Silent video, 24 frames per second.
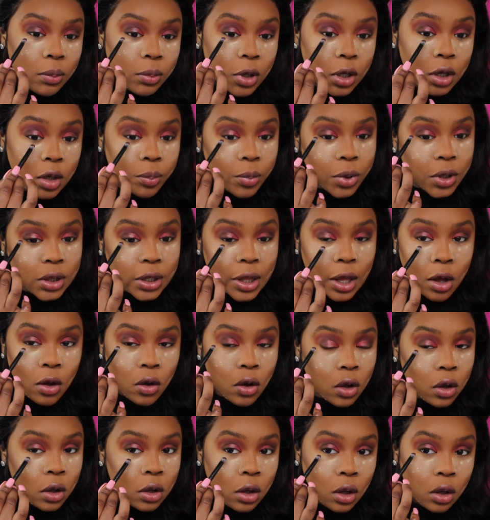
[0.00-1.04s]
I'm gonna put that
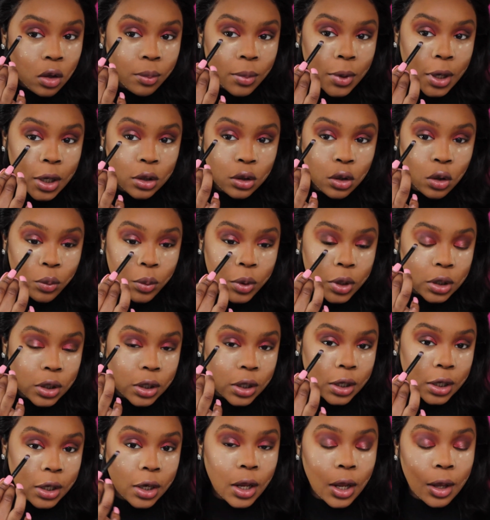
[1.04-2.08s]
all on my lower
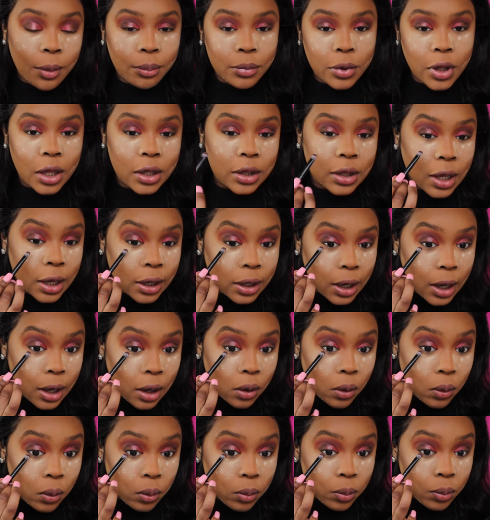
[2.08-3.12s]
lid and blend that
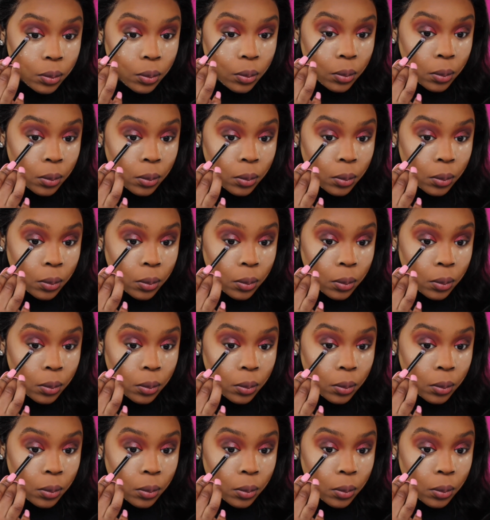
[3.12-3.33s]
out.